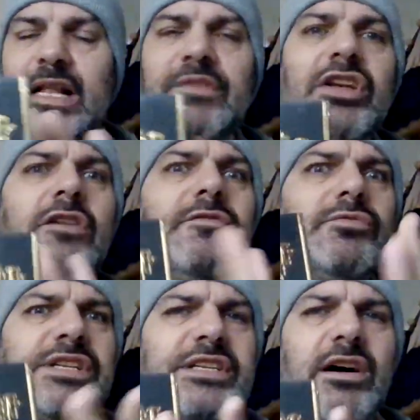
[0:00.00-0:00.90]
overall
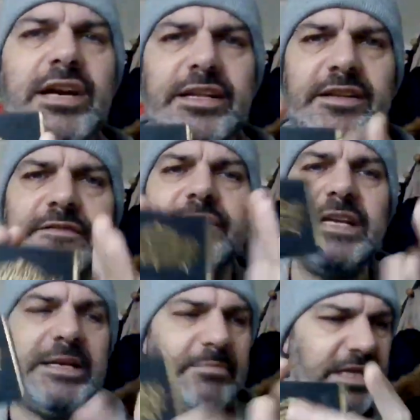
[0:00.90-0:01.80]
design, the
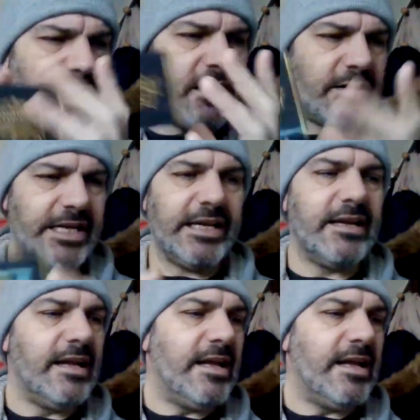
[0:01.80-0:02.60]
theme, the arcing.